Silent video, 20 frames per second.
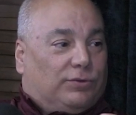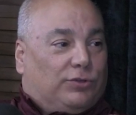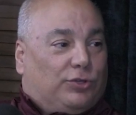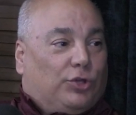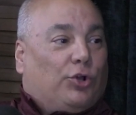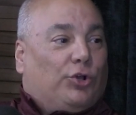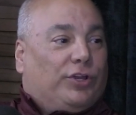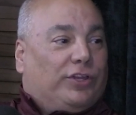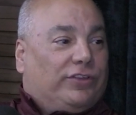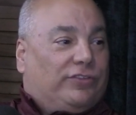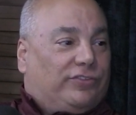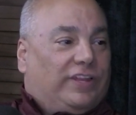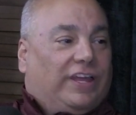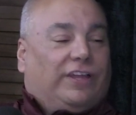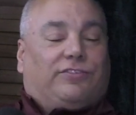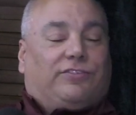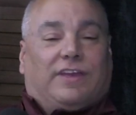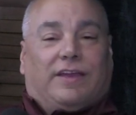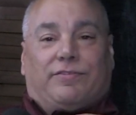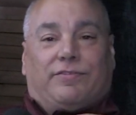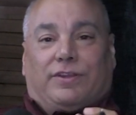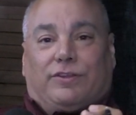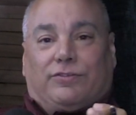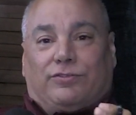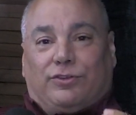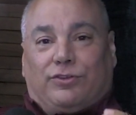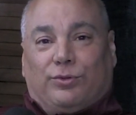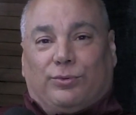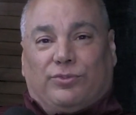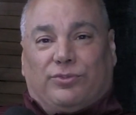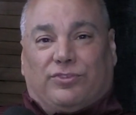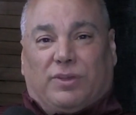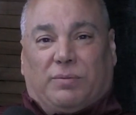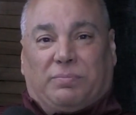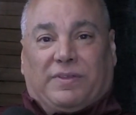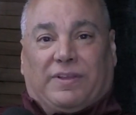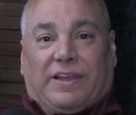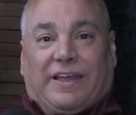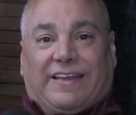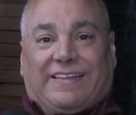turning state's evidence or doing
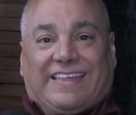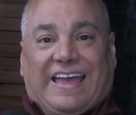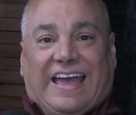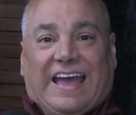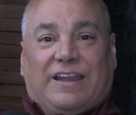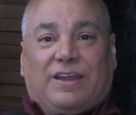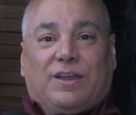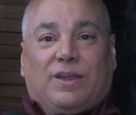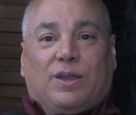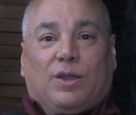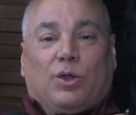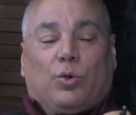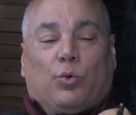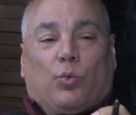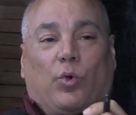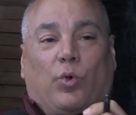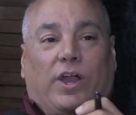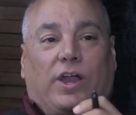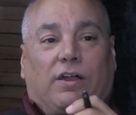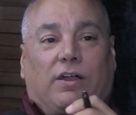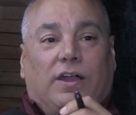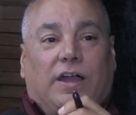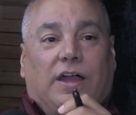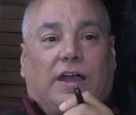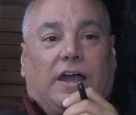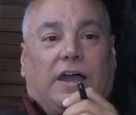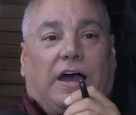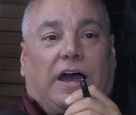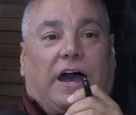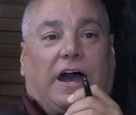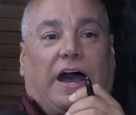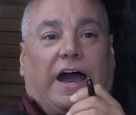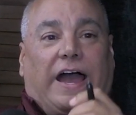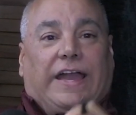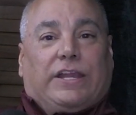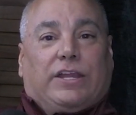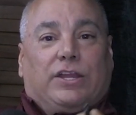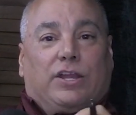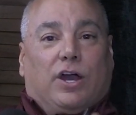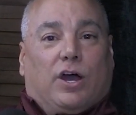something like that, where I
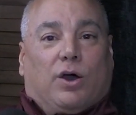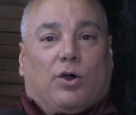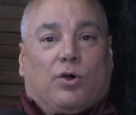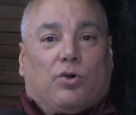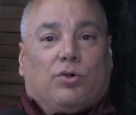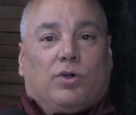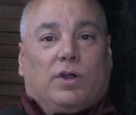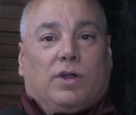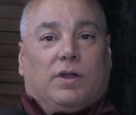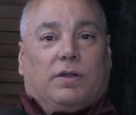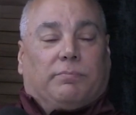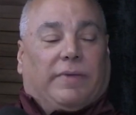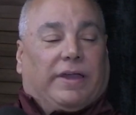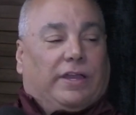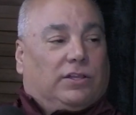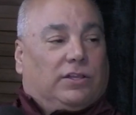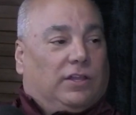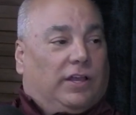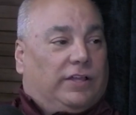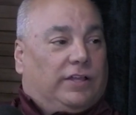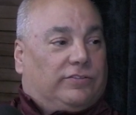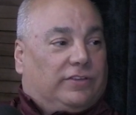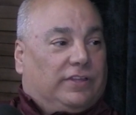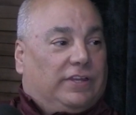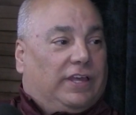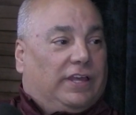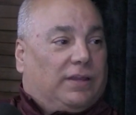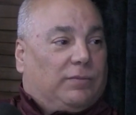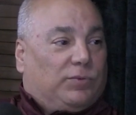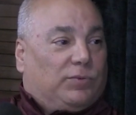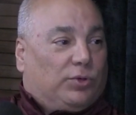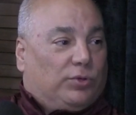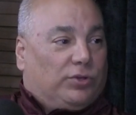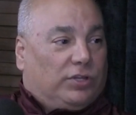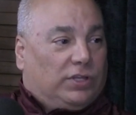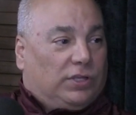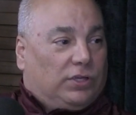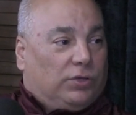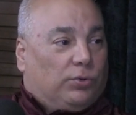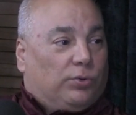know my client's going to get
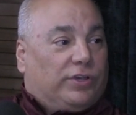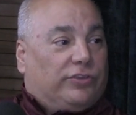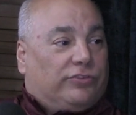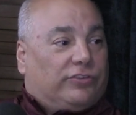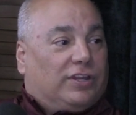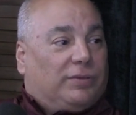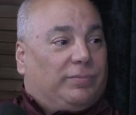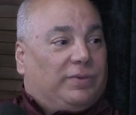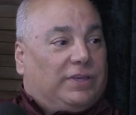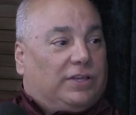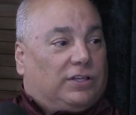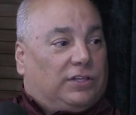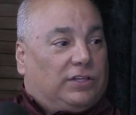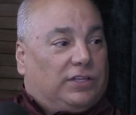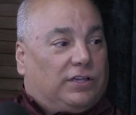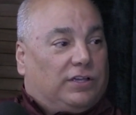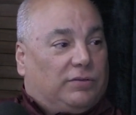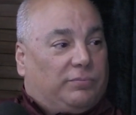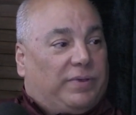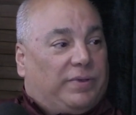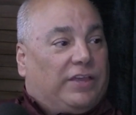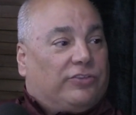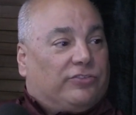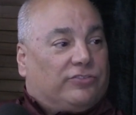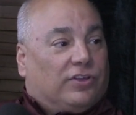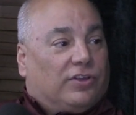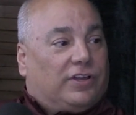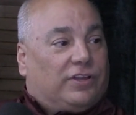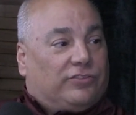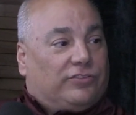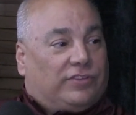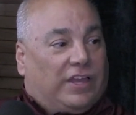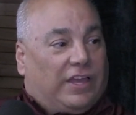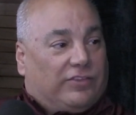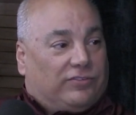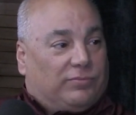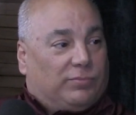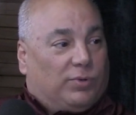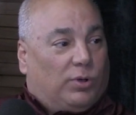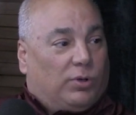immunity or he's going to be cleared based on his testimony.